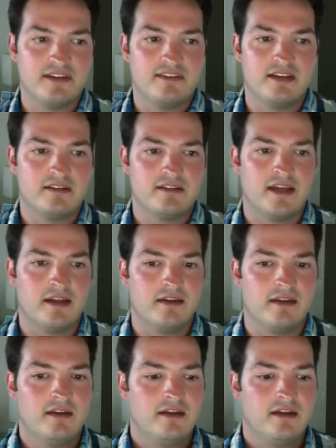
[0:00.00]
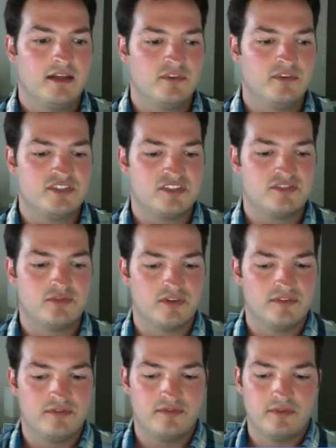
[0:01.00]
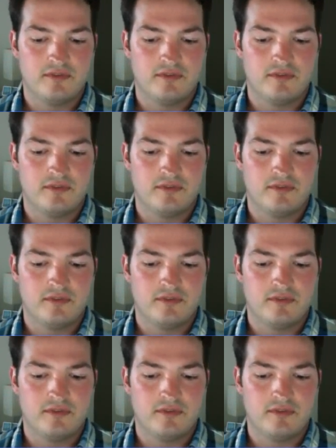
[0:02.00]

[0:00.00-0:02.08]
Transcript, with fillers: I think that it was just sort of